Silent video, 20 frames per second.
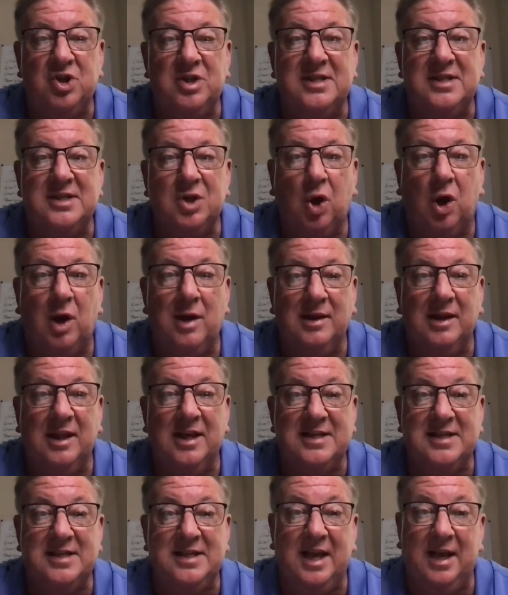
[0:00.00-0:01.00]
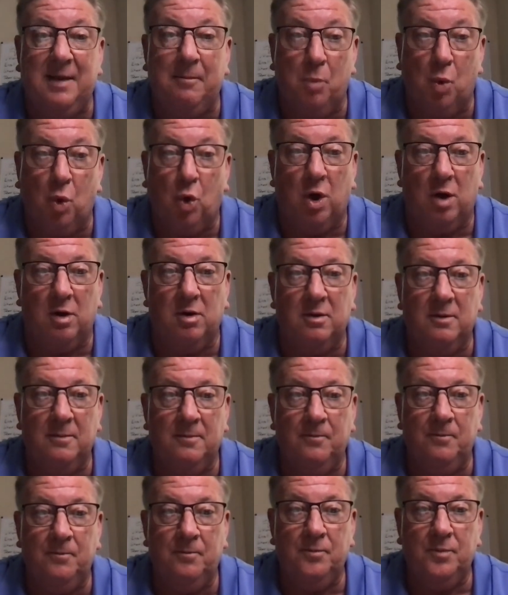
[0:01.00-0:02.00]
and start listening more.
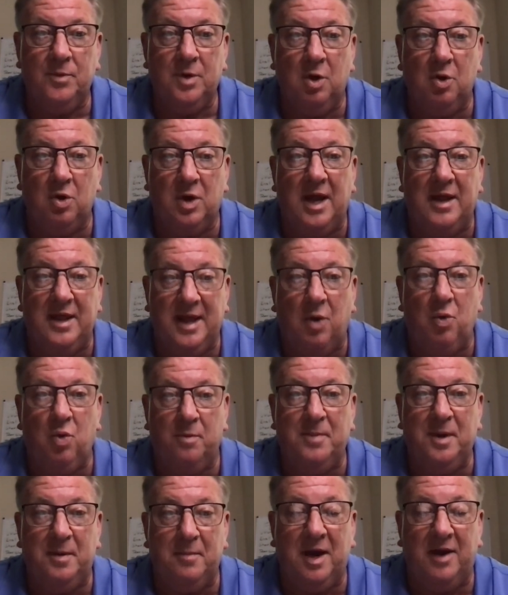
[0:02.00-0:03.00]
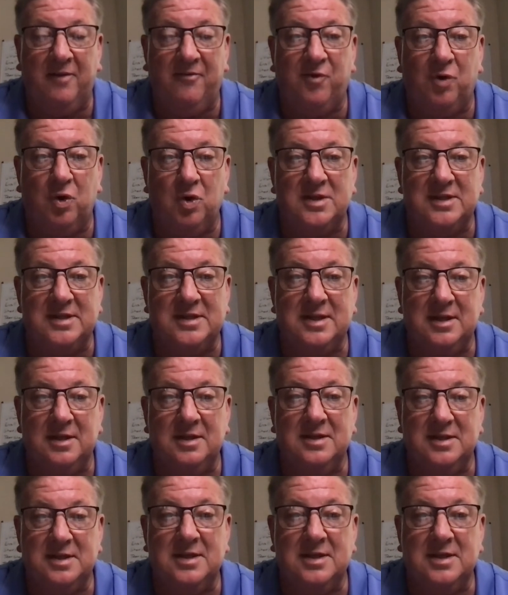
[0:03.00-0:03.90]
Okay, that would be my first,